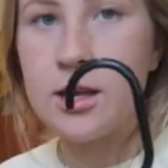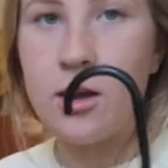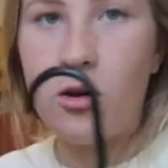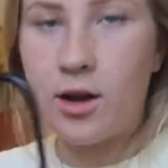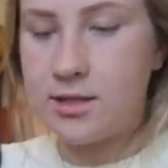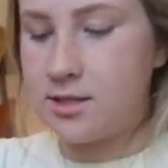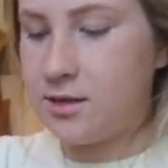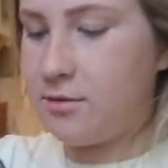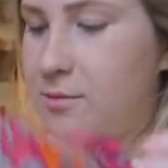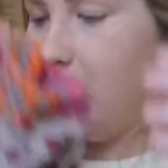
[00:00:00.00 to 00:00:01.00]
There's like all kinds of
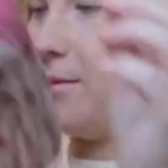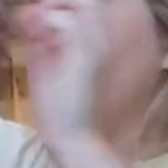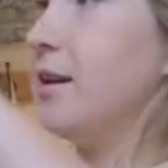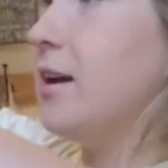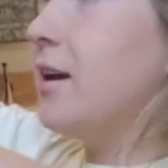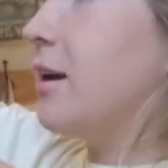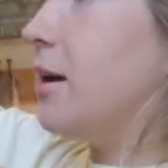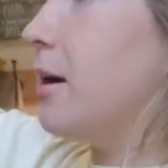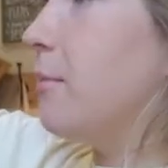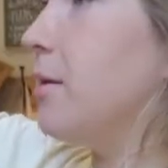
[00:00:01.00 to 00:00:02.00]
stuff on my bed.
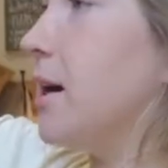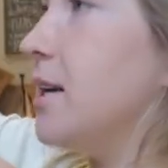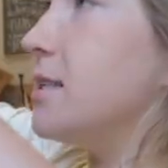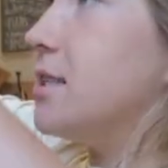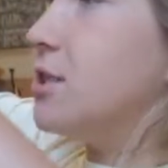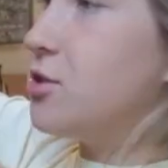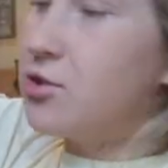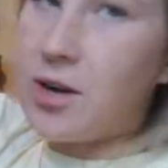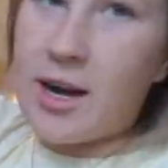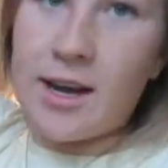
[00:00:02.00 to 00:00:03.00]
But it's this
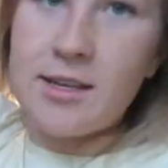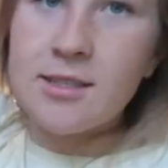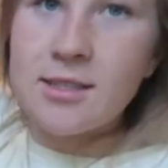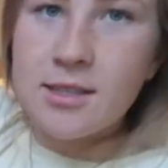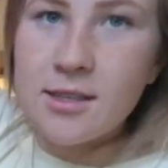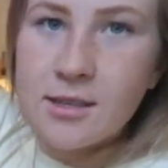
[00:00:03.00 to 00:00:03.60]
dress.